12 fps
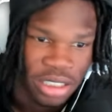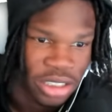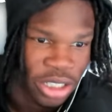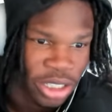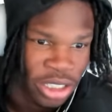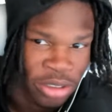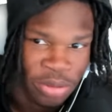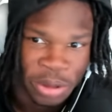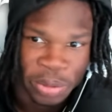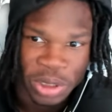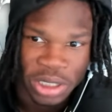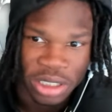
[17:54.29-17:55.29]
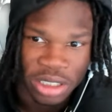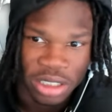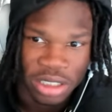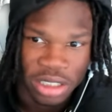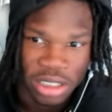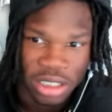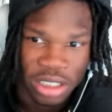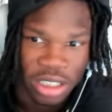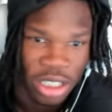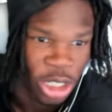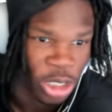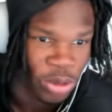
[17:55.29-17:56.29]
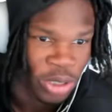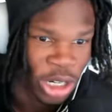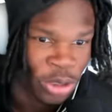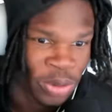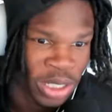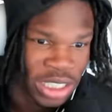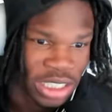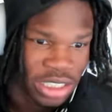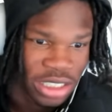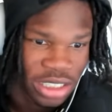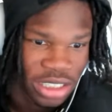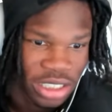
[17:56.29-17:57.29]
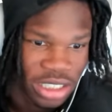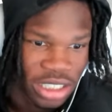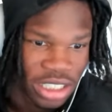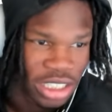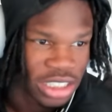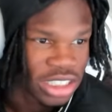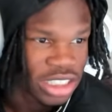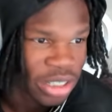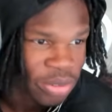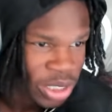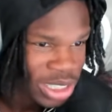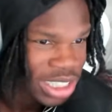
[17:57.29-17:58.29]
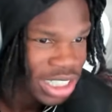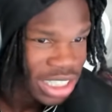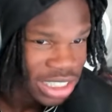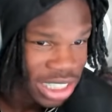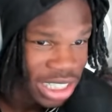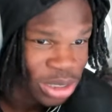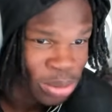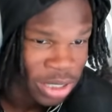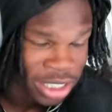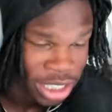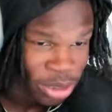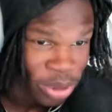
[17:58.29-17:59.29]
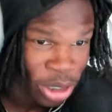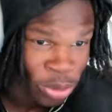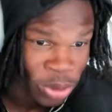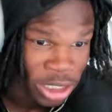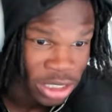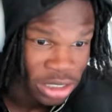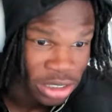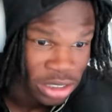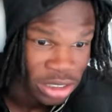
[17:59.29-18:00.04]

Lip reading: Tyreek Hill for speed. Route running. Stephon Diggs got some clean route running.